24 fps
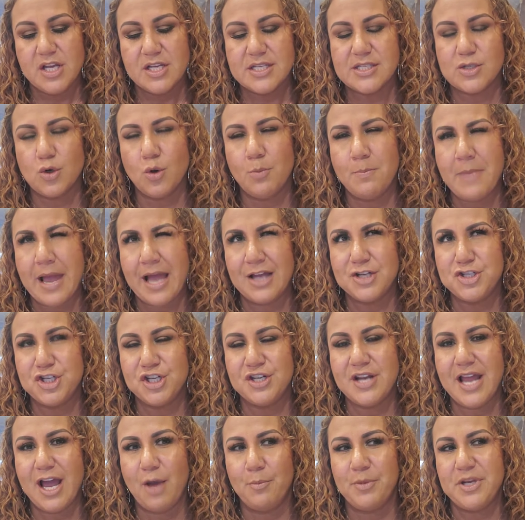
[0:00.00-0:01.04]
So
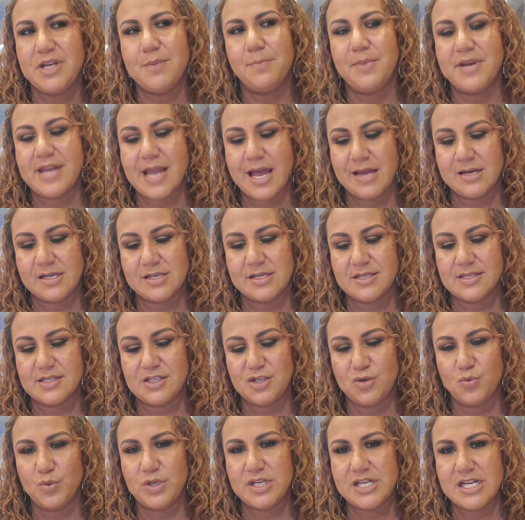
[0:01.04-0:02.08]
imagine how many bananas
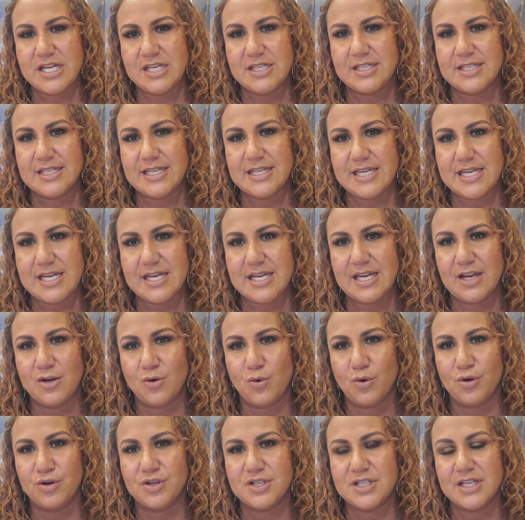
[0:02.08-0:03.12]
you would need to eat in
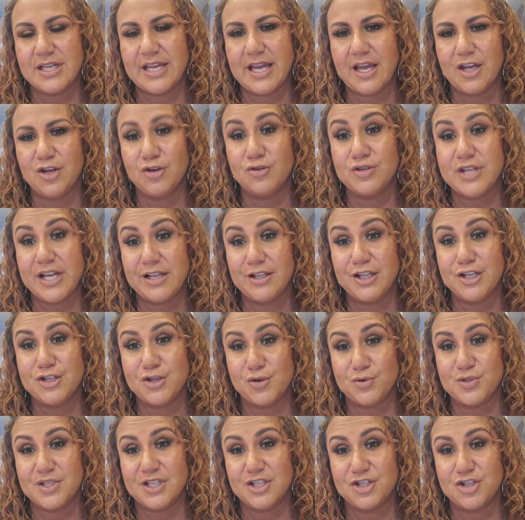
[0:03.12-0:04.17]
order to get your daily
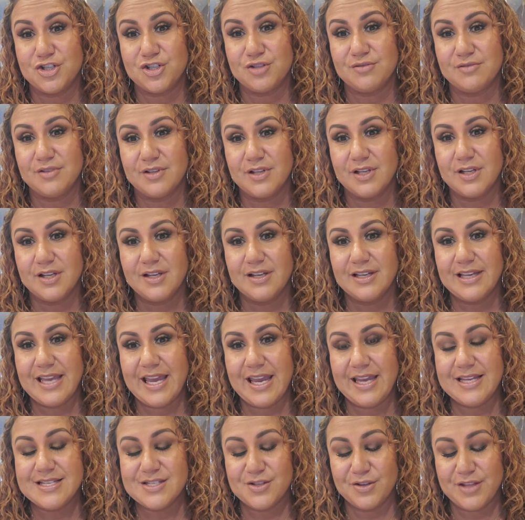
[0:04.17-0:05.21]
dosage.
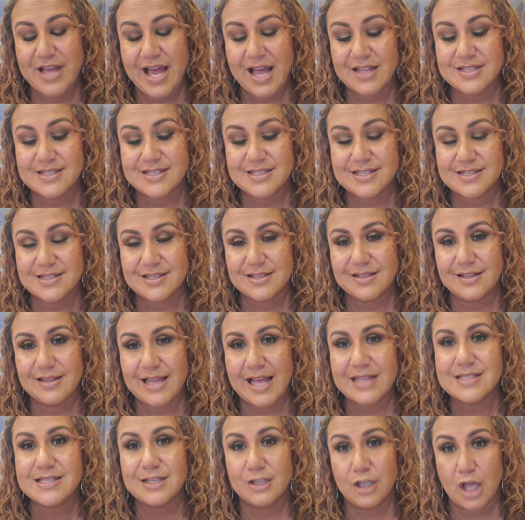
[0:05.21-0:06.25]
Okay, so that's
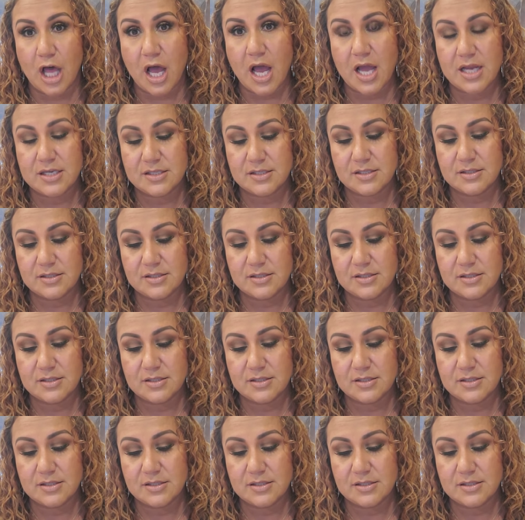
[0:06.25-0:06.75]
a lot.